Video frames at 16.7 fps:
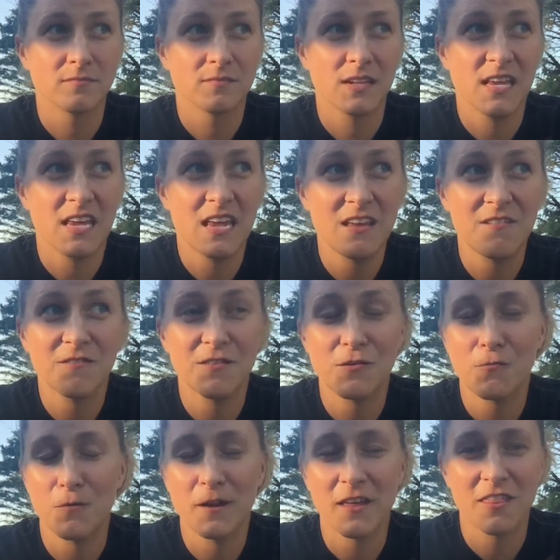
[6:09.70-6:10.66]

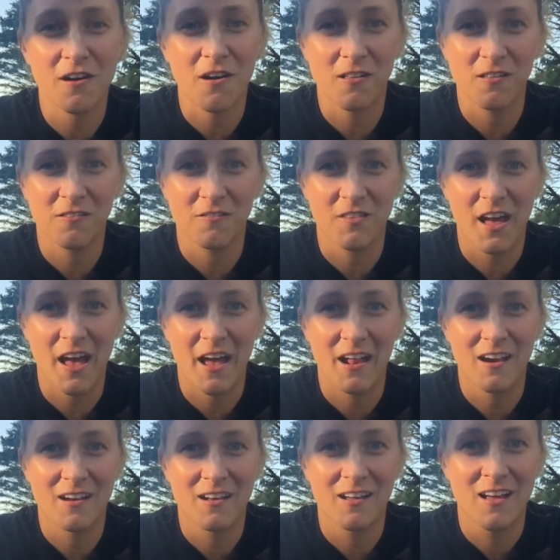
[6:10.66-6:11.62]
Even with all of that,
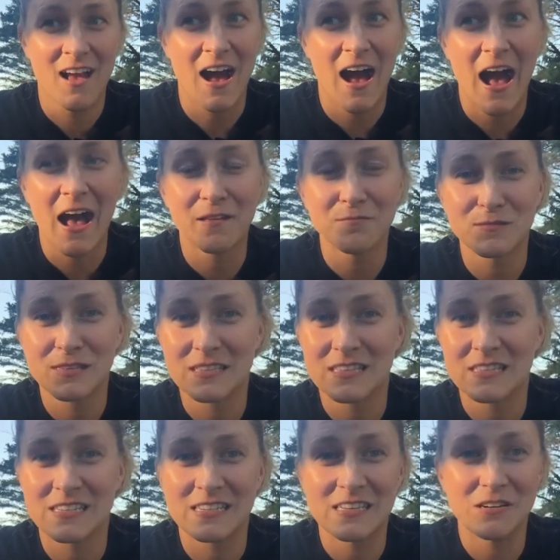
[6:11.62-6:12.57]
I'm
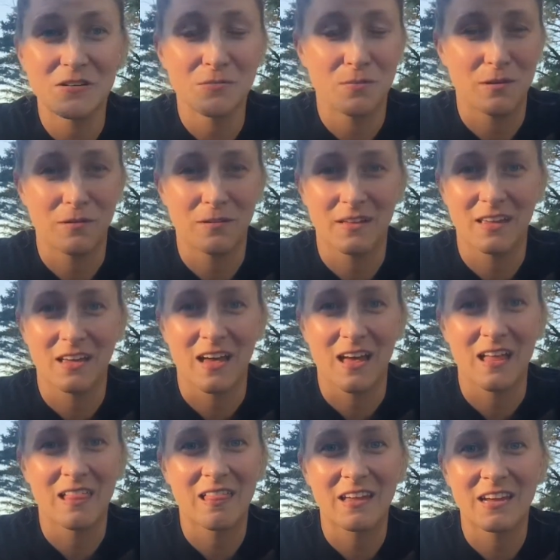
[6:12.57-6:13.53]
still pulling
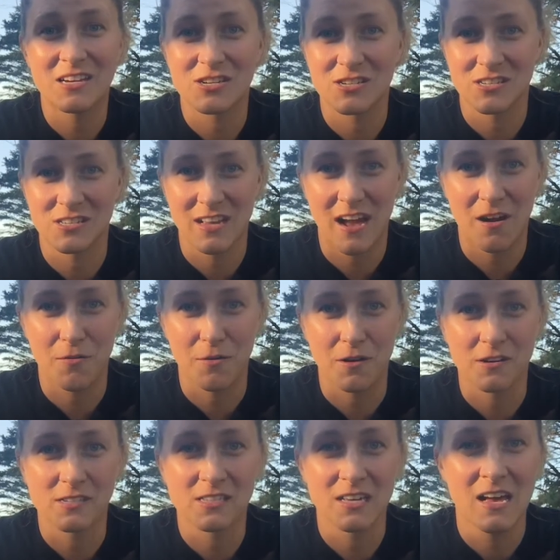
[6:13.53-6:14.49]
hellacious
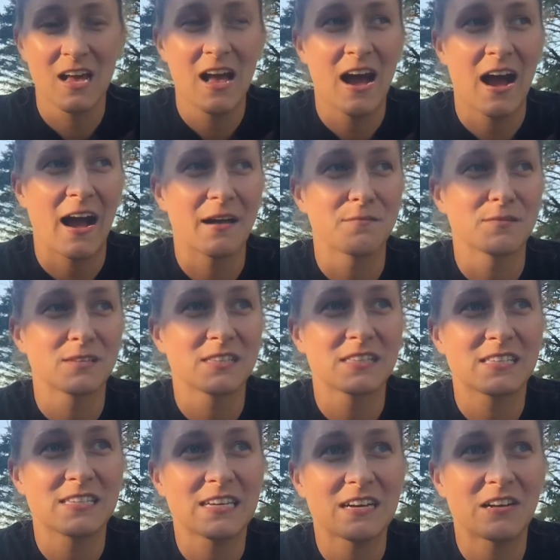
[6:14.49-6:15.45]
hours. I'm
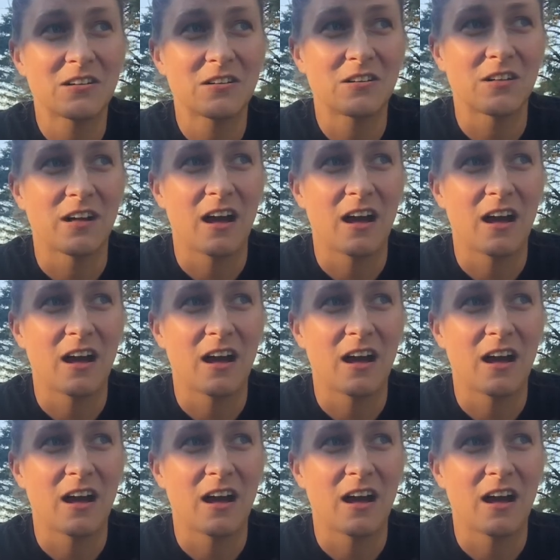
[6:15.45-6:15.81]
still